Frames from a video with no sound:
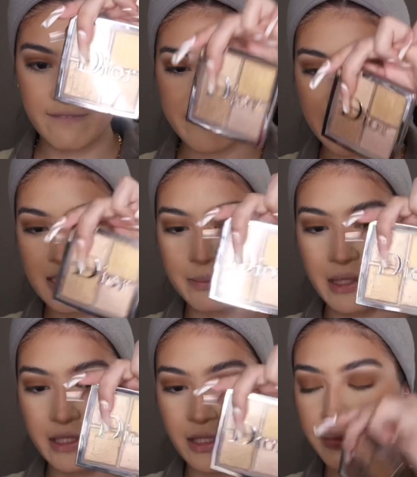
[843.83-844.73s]
face
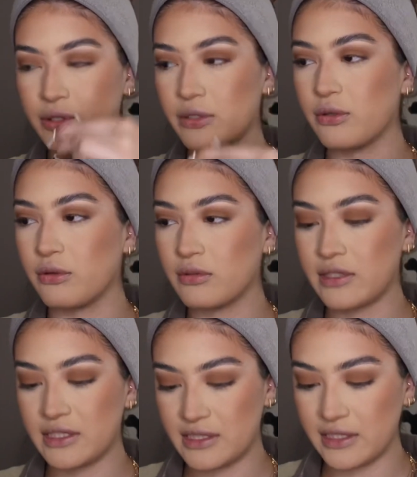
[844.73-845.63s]
palette in pure gold.
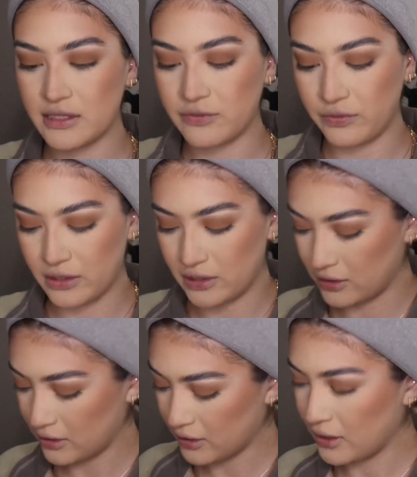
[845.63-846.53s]
This thing is freaking
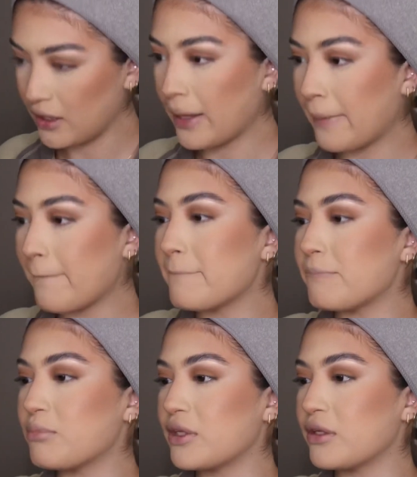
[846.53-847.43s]

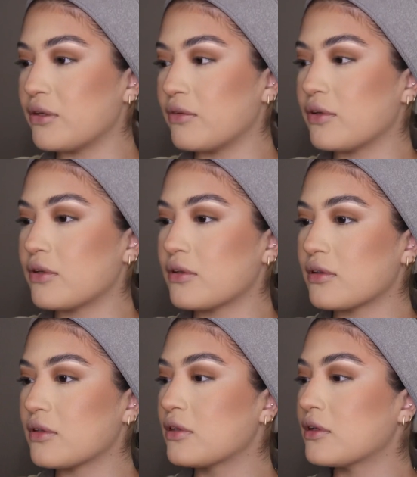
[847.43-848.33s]
beautiful.
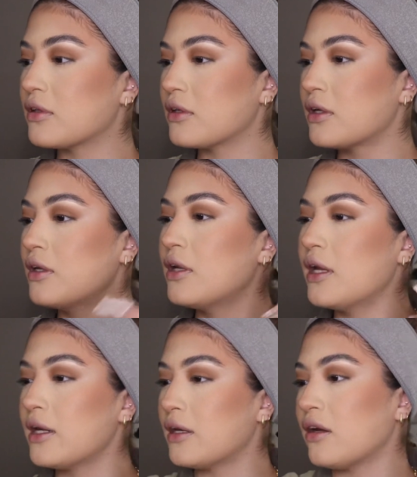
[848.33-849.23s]

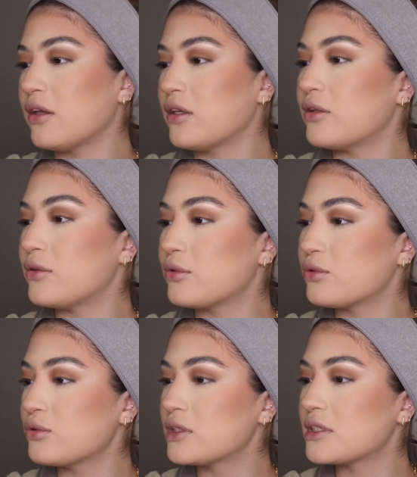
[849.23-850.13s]
I'll use